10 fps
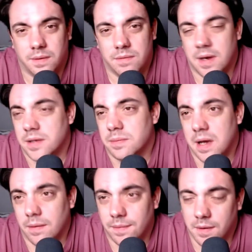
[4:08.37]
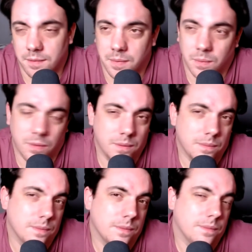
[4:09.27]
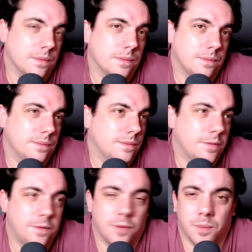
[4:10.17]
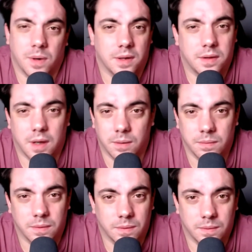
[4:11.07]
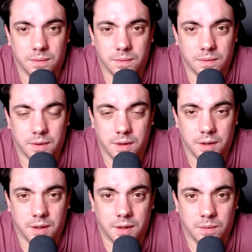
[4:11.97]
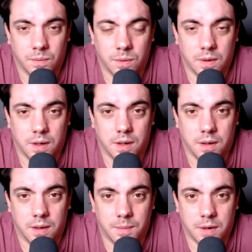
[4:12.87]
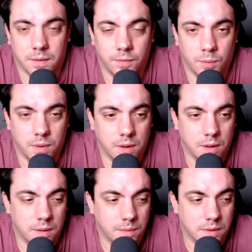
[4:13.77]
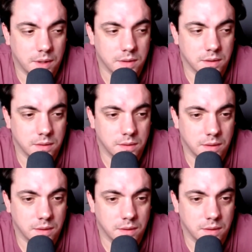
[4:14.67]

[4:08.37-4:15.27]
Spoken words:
He ran his mouth off, but what footballer don't, American footballer doesn't.